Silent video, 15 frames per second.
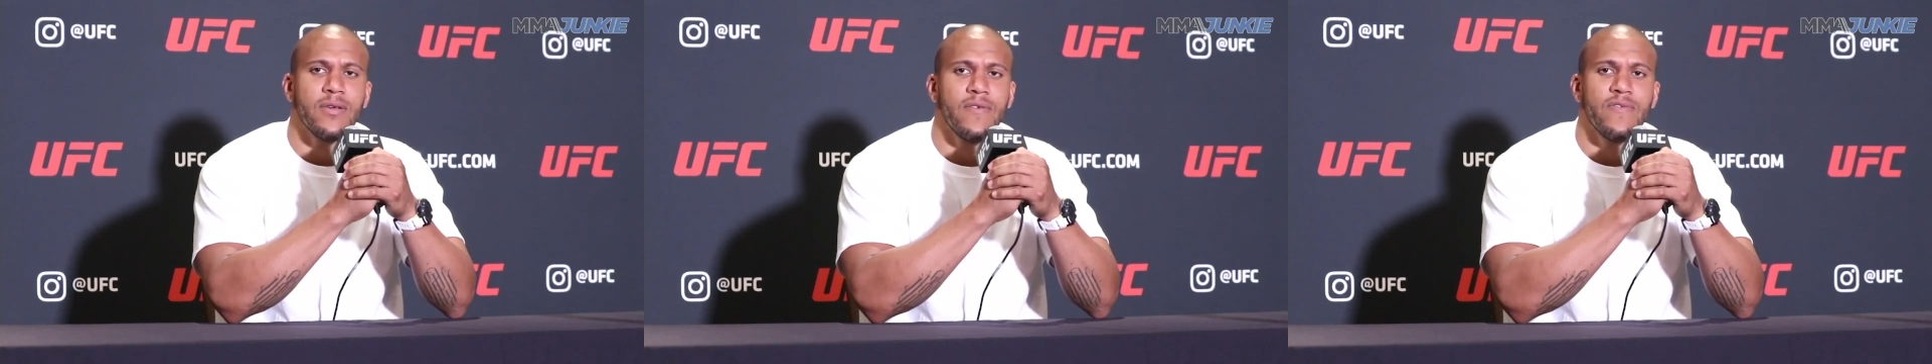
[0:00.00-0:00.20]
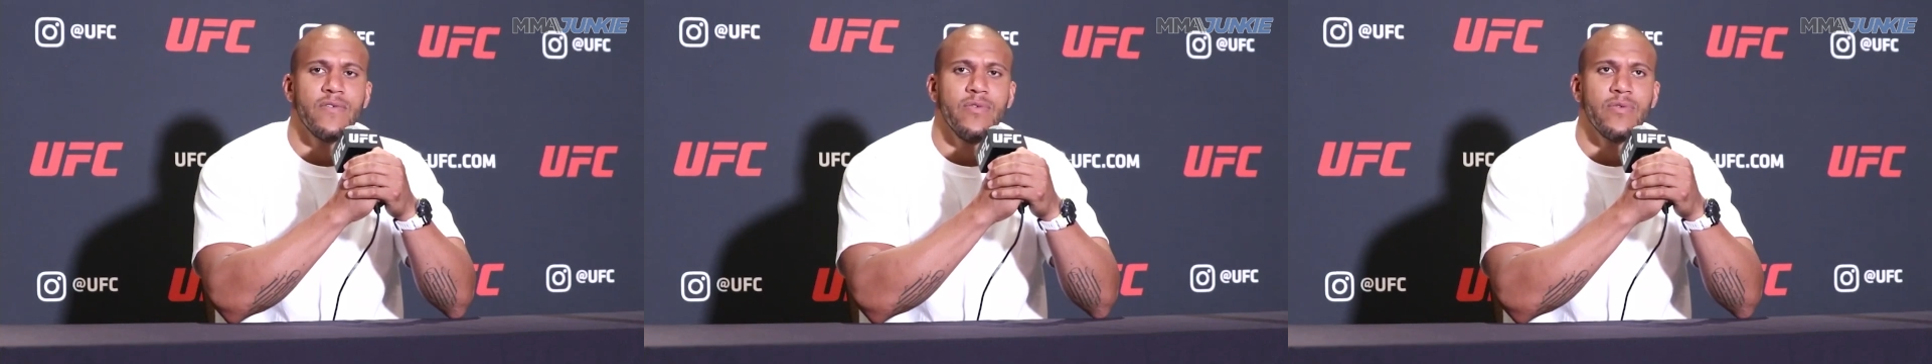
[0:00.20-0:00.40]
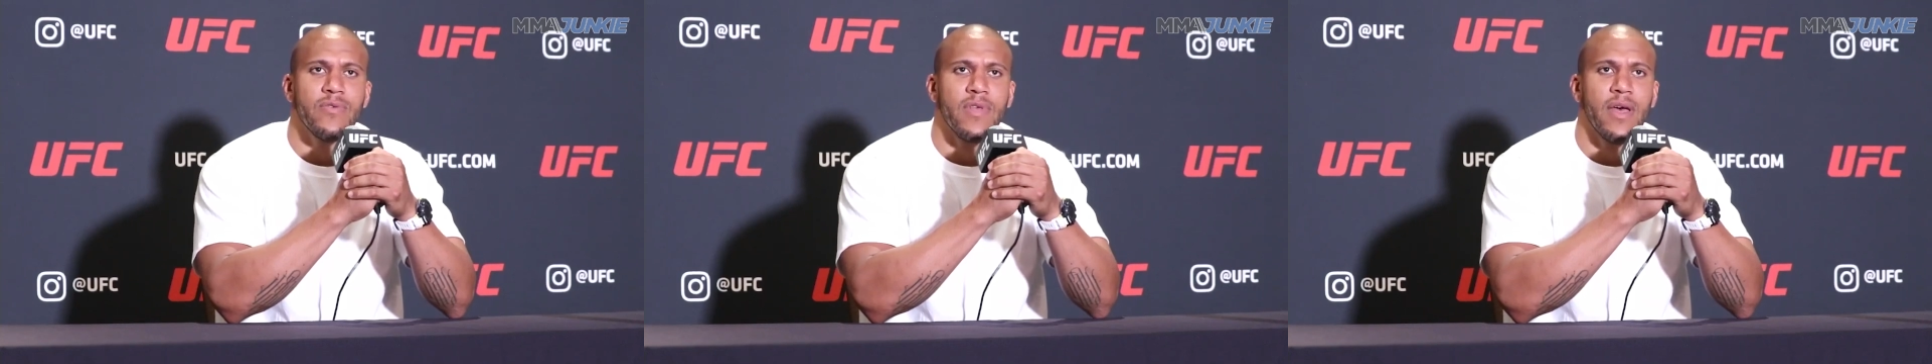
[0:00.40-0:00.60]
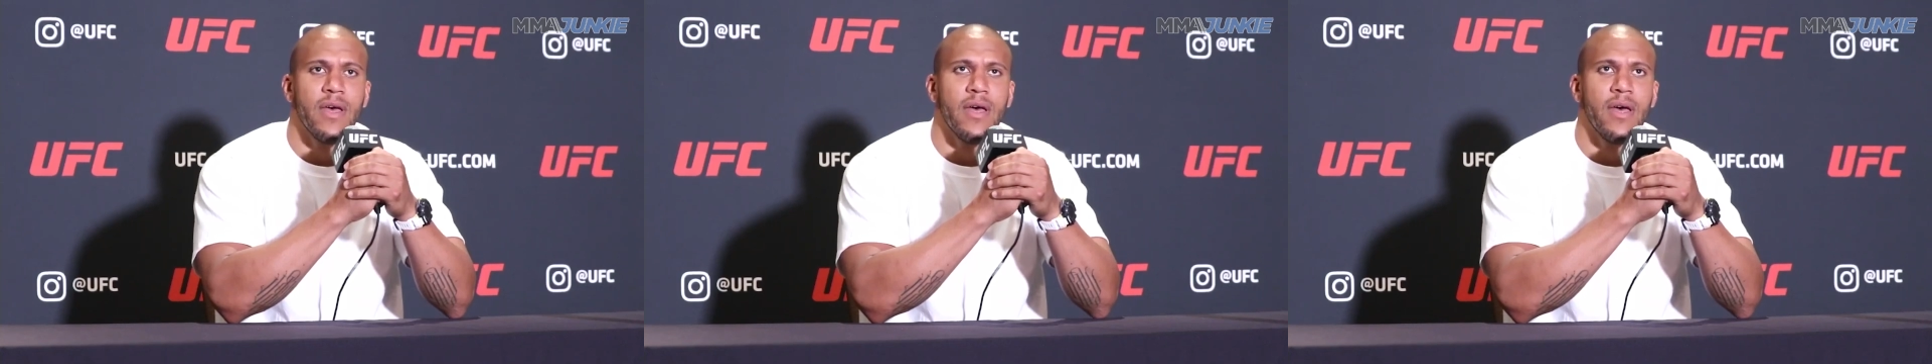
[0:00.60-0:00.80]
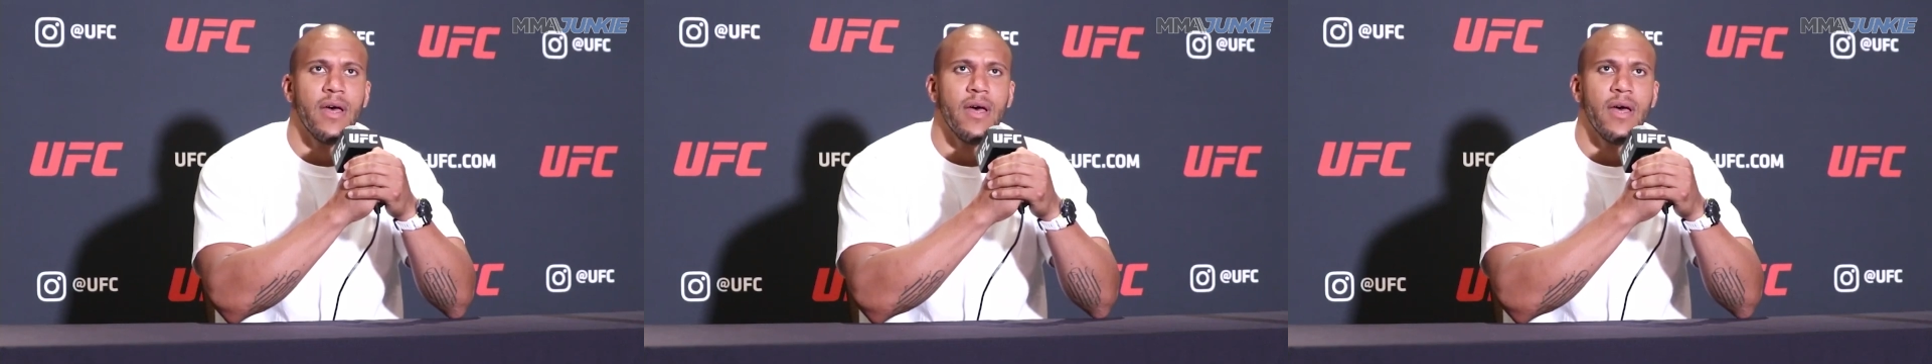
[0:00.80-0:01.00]
Of course, uh,
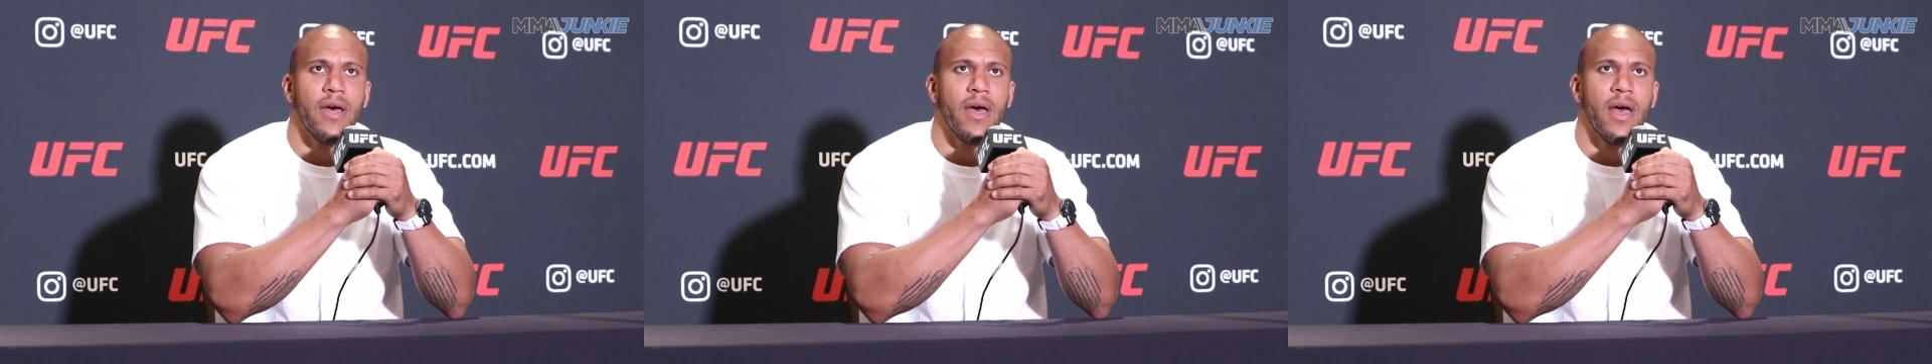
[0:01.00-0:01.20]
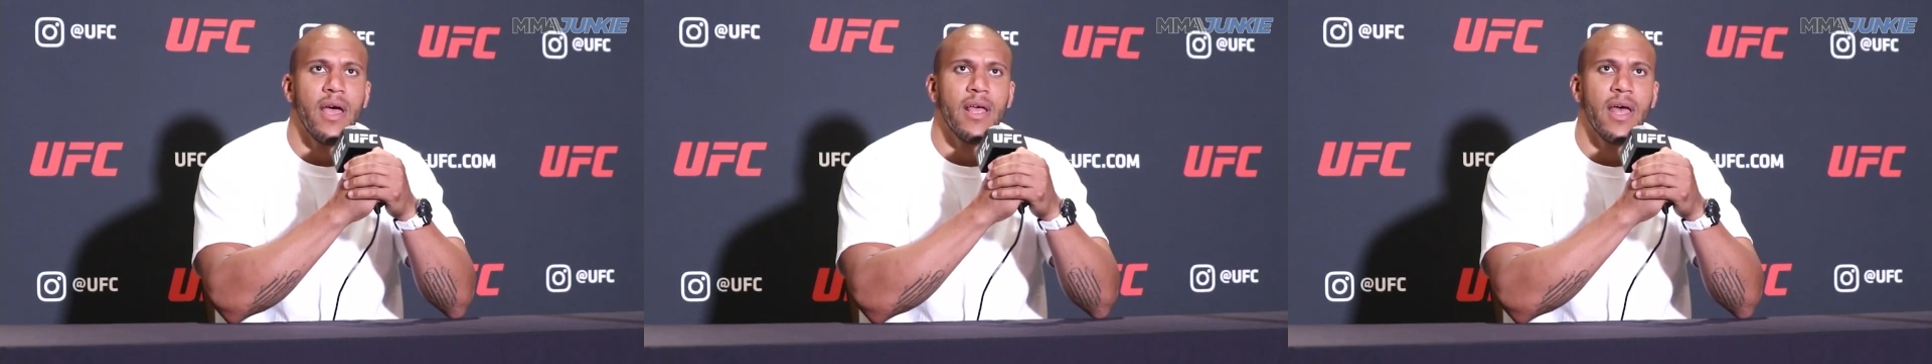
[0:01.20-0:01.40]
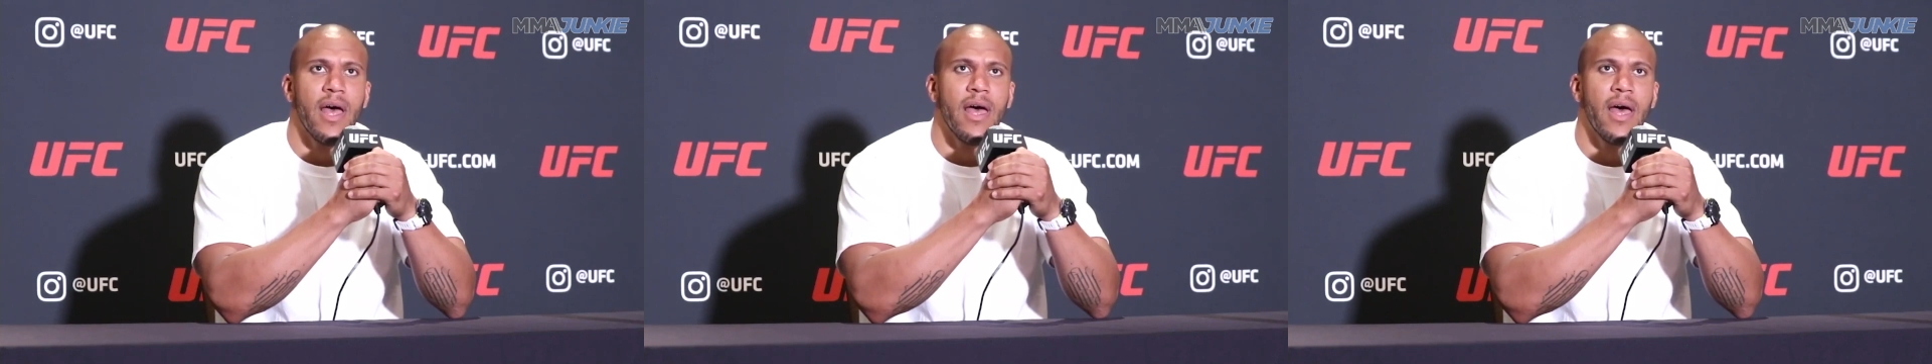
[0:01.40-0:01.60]
I,